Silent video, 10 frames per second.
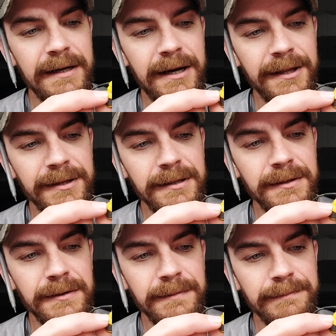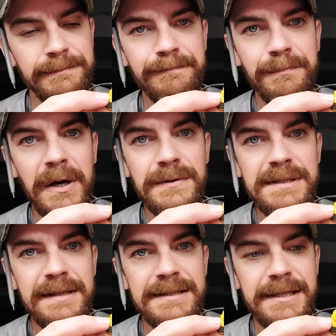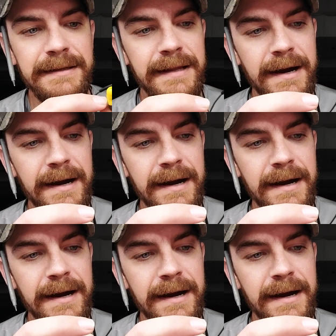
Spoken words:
on the little post that's in